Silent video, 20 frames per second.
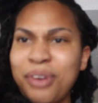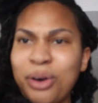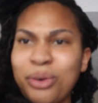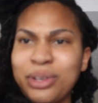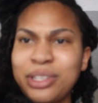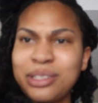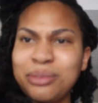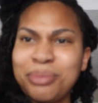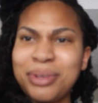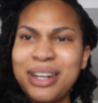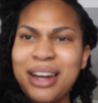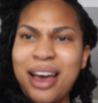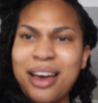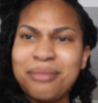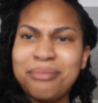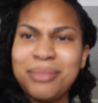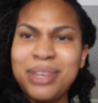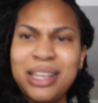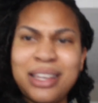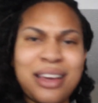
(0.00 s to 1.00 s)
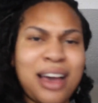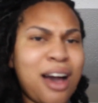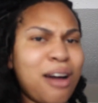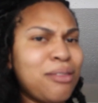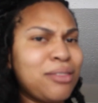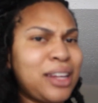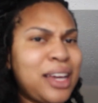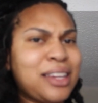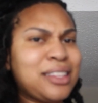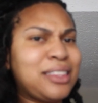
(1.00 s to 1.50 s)
focus, but not me. I
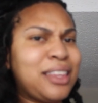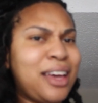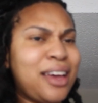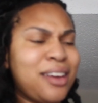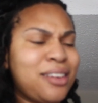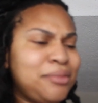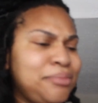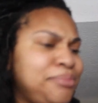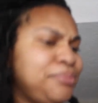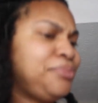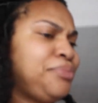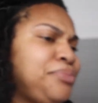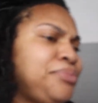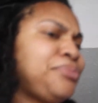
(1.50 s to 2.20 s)
don't like that.